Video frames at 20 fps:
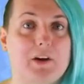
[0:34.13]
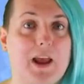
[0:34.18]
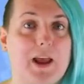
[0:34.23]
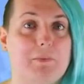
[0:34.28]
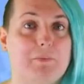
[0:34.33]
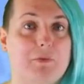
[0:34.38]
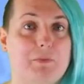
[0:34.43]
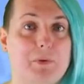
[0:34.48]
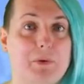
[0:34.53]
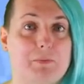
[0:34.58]

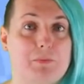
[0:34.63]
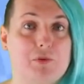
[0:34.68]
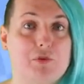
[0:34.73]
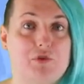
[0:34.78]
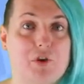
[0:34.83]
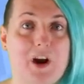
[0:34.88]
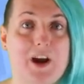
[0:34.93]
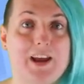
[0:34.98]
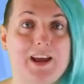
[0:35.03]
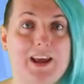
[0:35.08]
games but
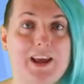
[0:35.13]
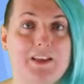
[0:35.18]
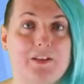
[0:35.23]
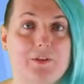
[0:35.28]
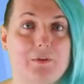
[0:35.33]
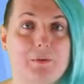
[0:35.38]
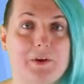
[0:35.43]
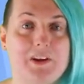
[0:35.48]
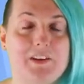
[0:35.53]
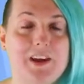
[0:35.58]
portraying it in
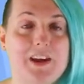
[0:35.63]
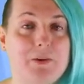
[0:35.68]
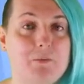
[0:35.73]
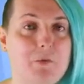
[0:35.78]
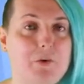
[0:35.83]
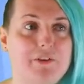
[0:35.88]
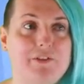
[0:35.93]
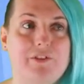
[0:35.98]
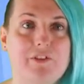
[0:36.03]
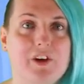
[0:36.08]
3D
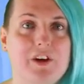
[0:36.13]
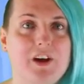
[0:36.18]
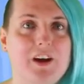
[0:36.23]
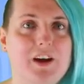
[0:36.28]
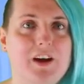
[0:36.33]
was